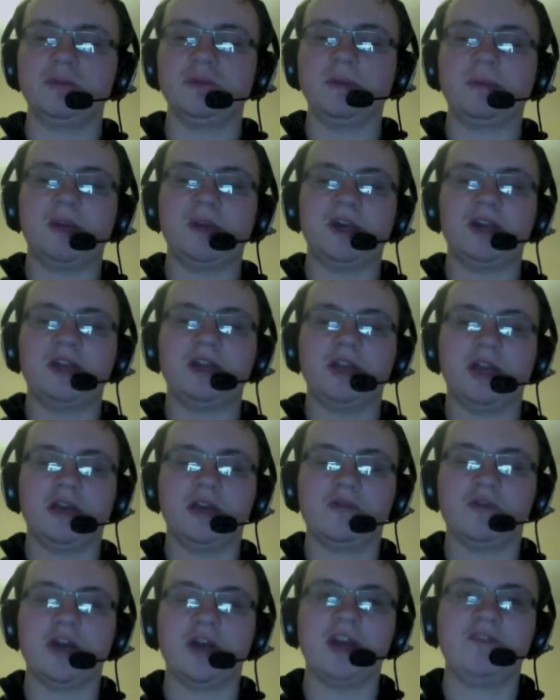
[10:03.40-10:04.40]
maybe hinting at
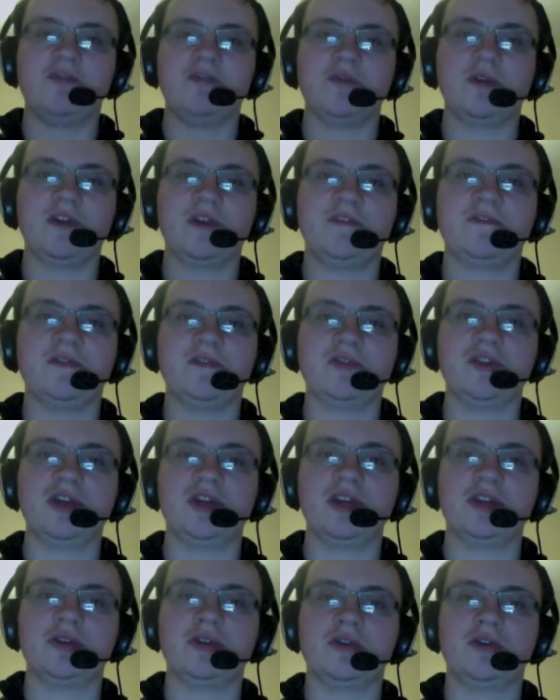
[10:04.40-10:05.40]
a rivalry for
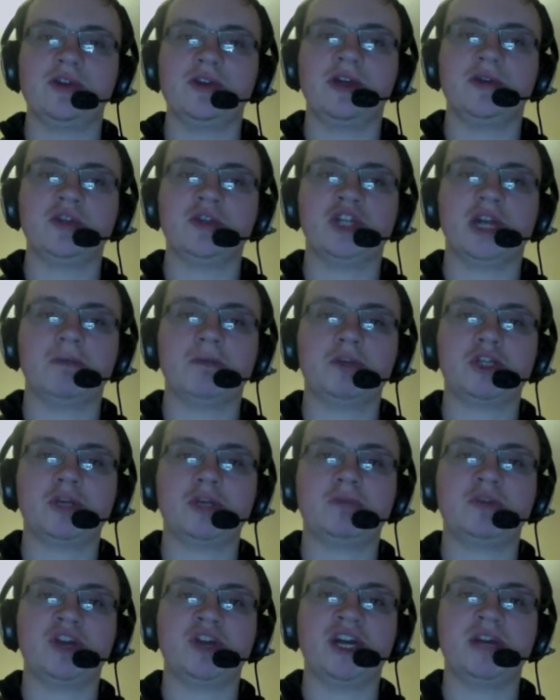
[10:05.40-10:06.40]
the Intercontinental
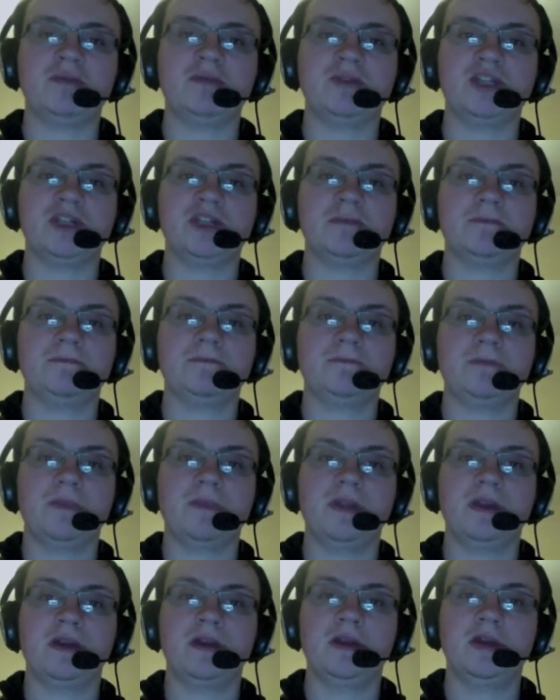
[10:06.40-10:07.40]
Championship, perhaps.
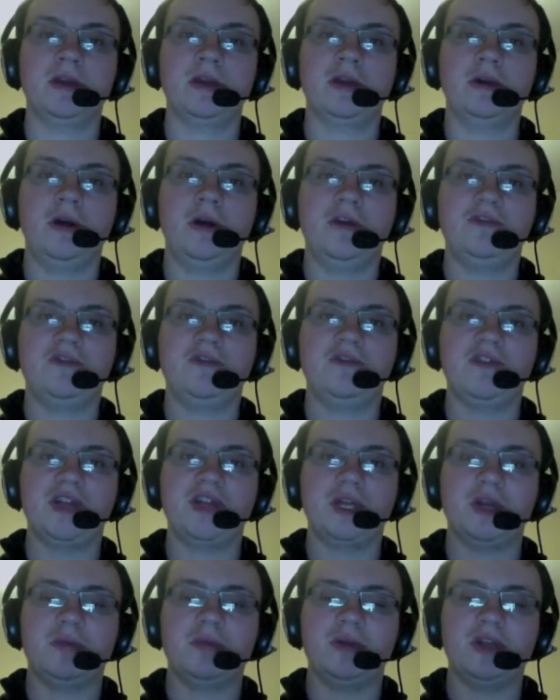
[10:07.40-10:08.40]
I'll have to find
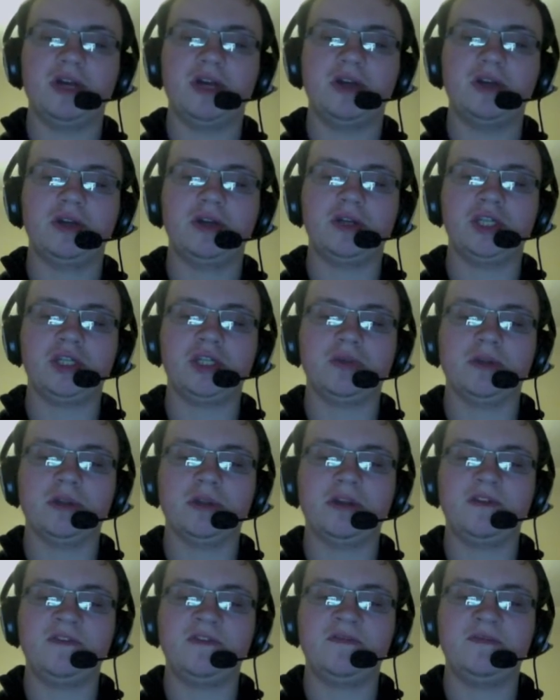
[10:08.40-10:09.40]
out about that soon
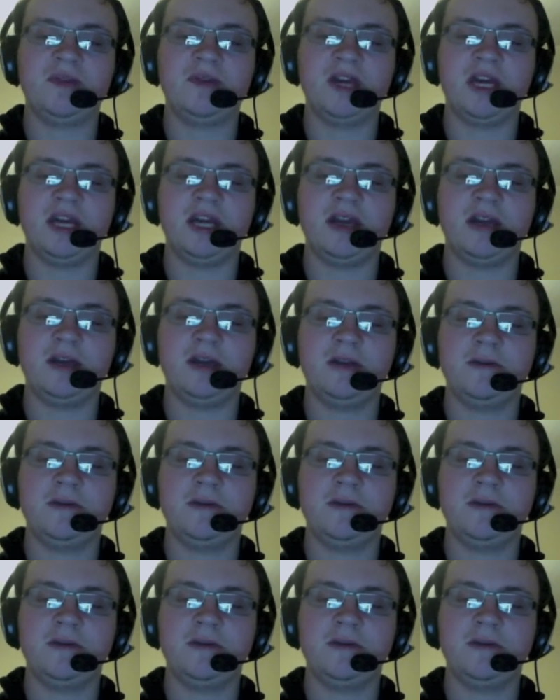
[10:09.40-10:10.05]
enough. But there